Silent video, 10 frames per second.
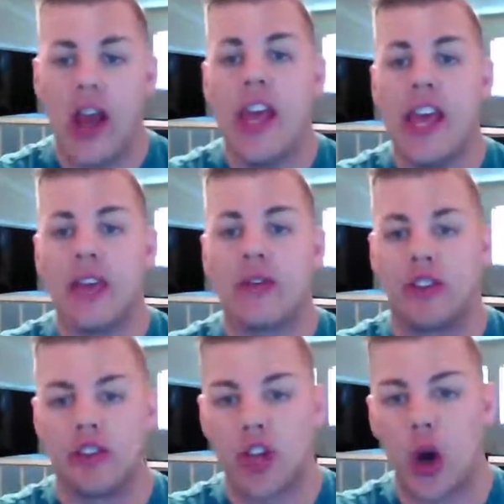equal to
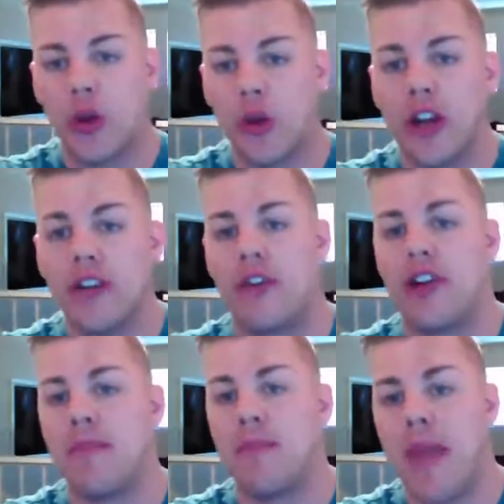the total
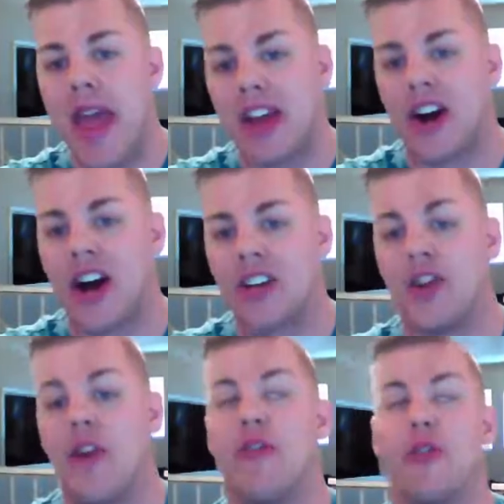converted mana cost
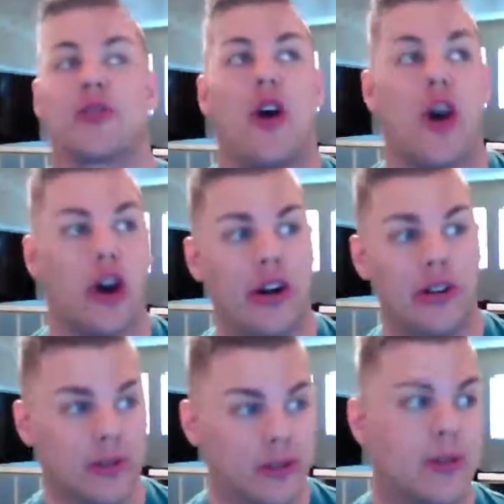of those
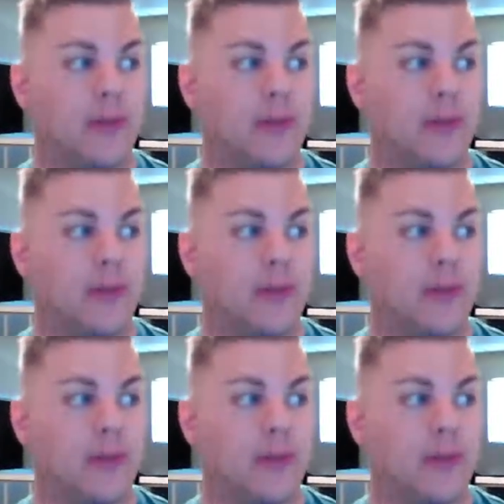cards.